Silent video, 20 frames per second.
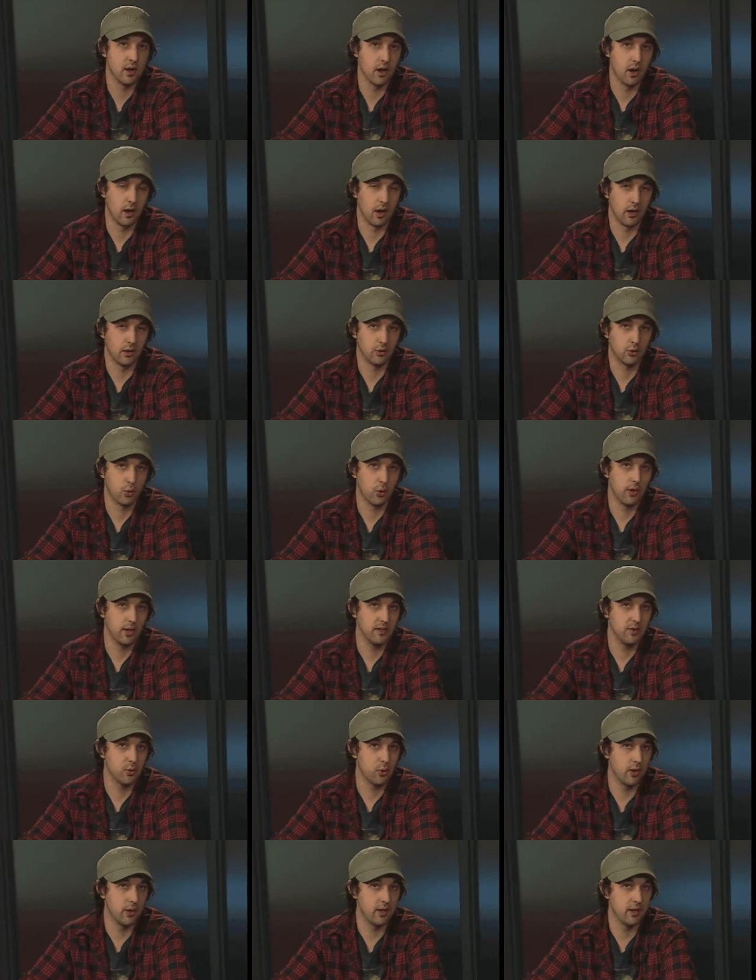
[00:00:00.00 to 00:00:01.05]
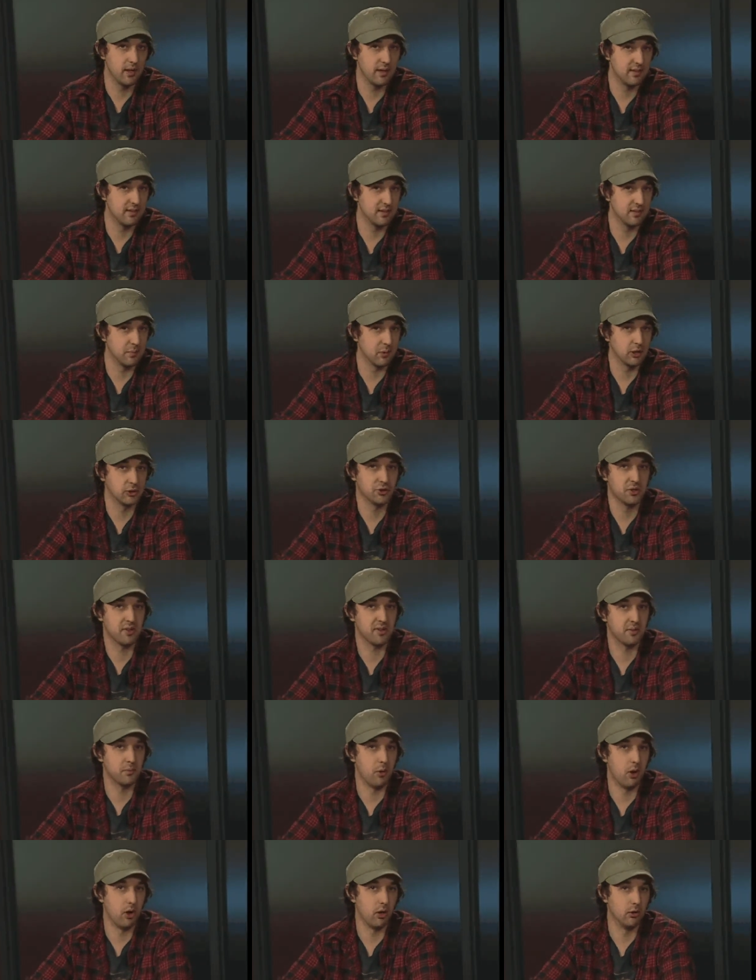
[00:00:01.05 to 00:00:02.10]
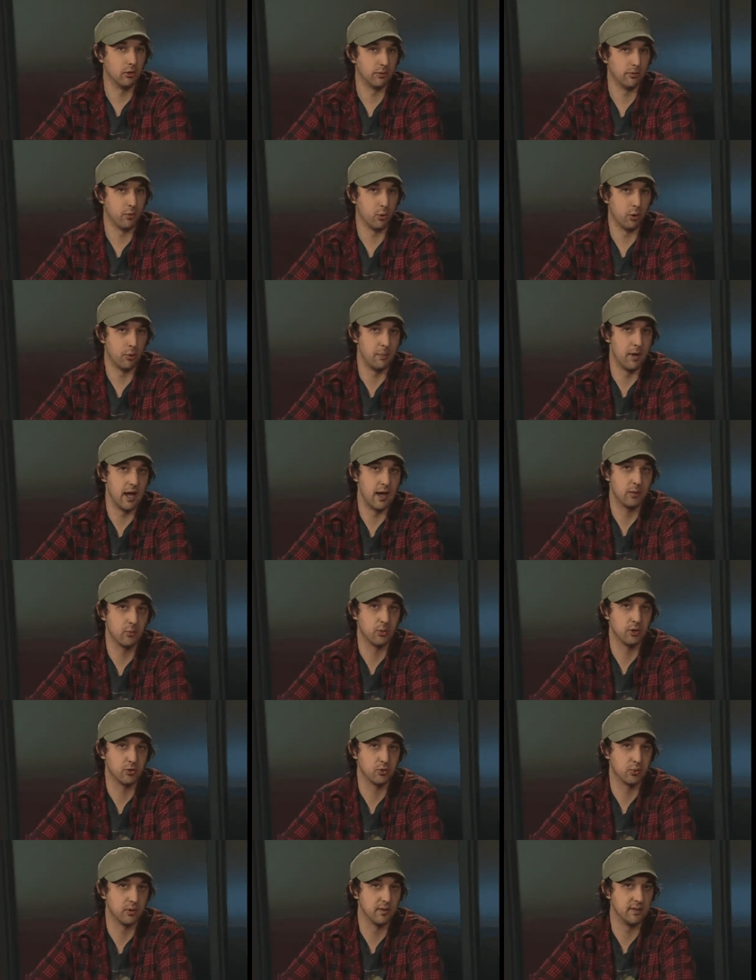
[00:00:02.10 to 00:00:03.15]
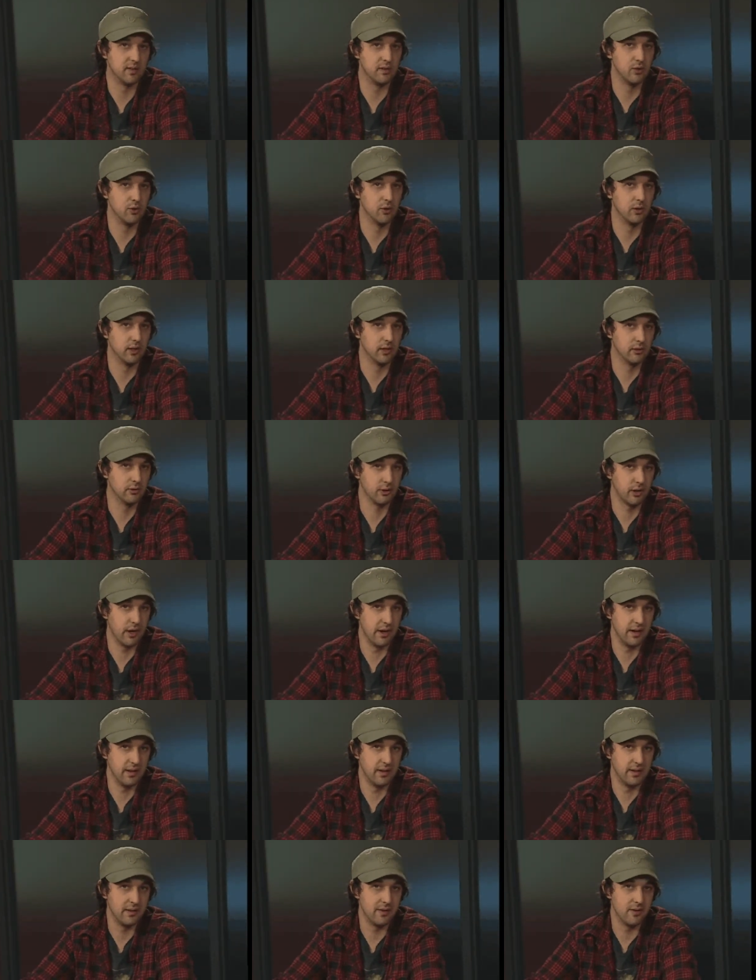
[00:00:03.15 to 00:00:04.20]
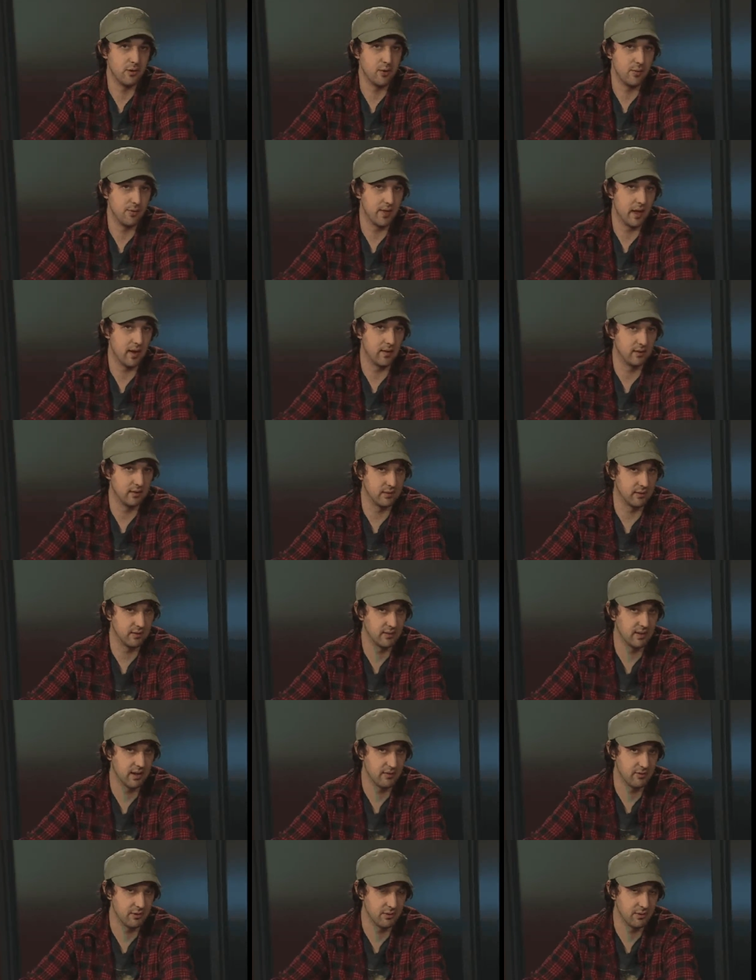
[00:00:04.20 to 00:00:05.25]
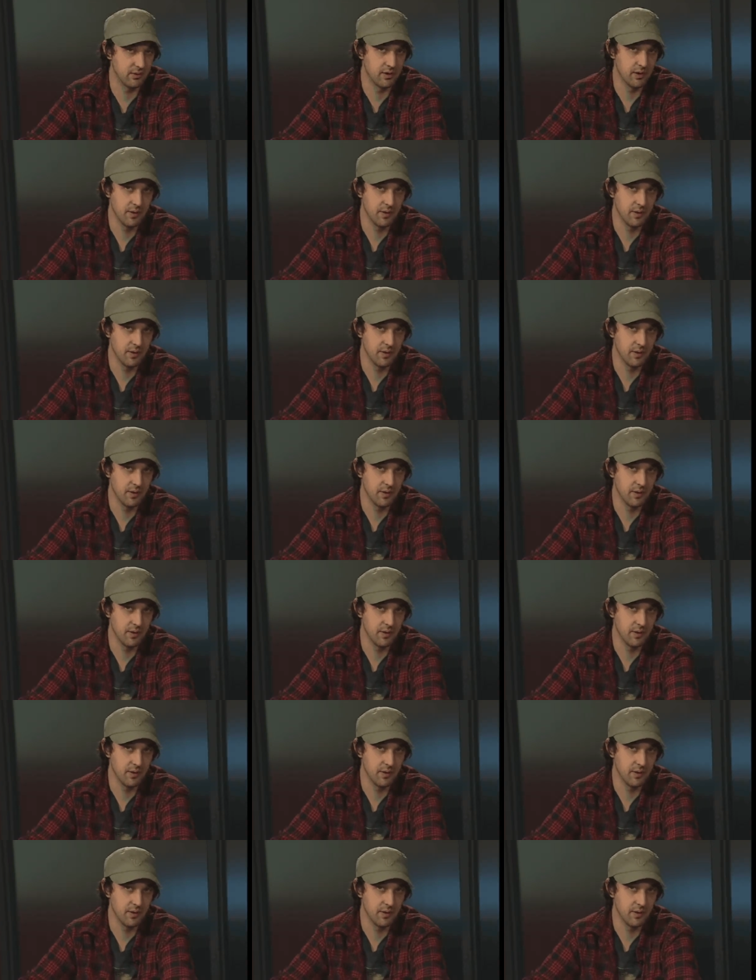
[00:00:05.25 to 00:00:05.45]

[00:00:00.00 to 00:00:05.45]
2020 is a much smaller format, which was newly created in 2007.